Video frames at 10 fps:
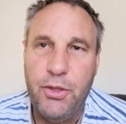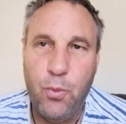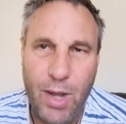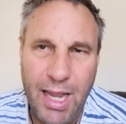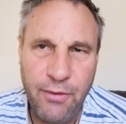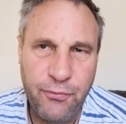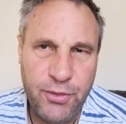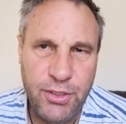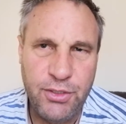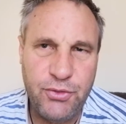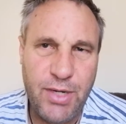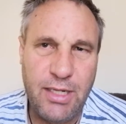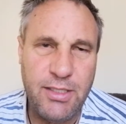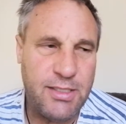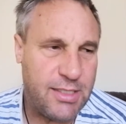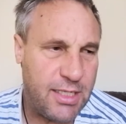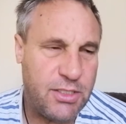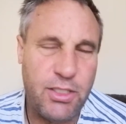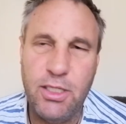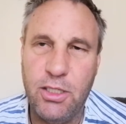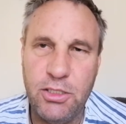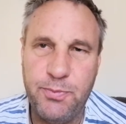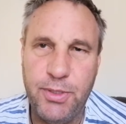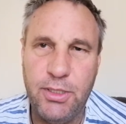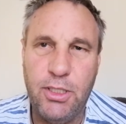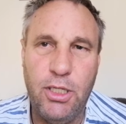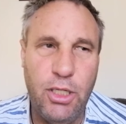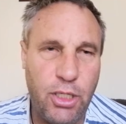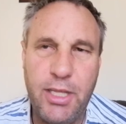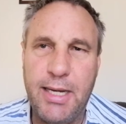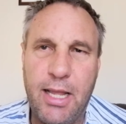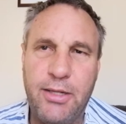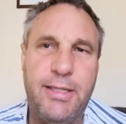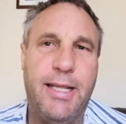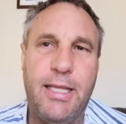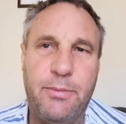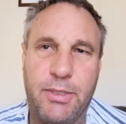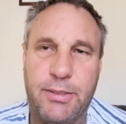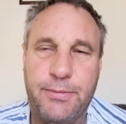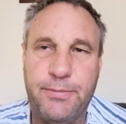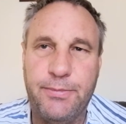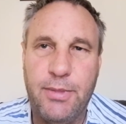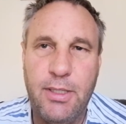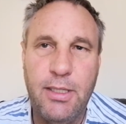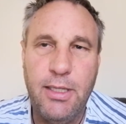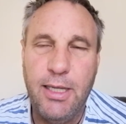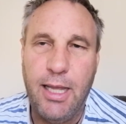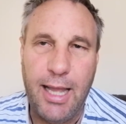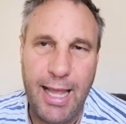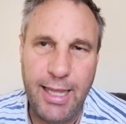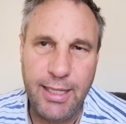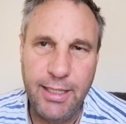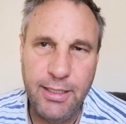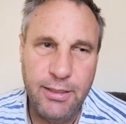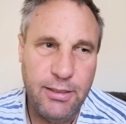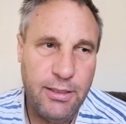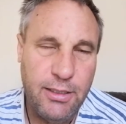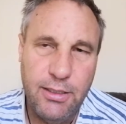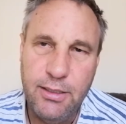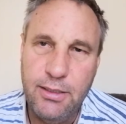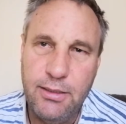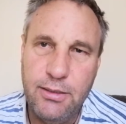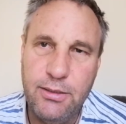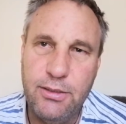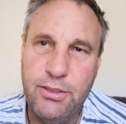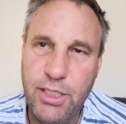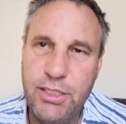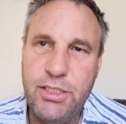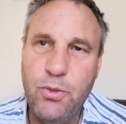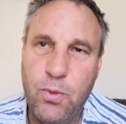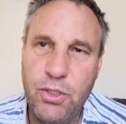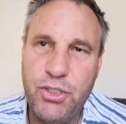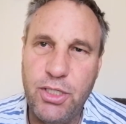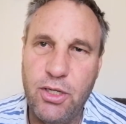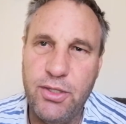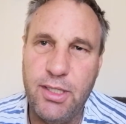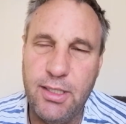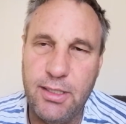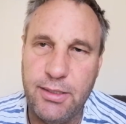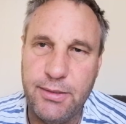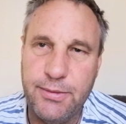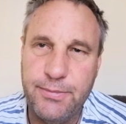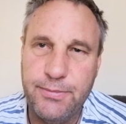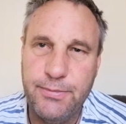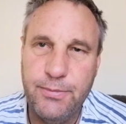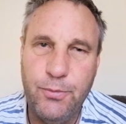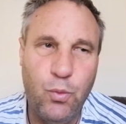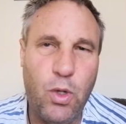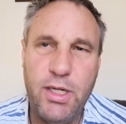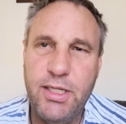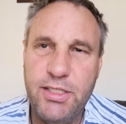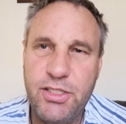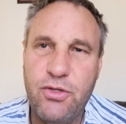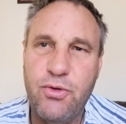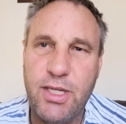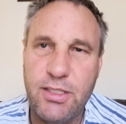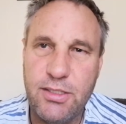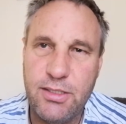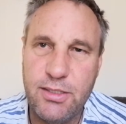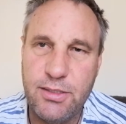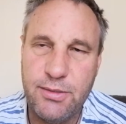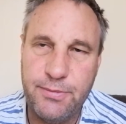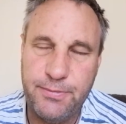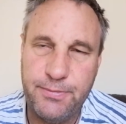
The wife turns round and says to the husband, Look at our neighbor hanging dirty washing on the line. What a disgrace.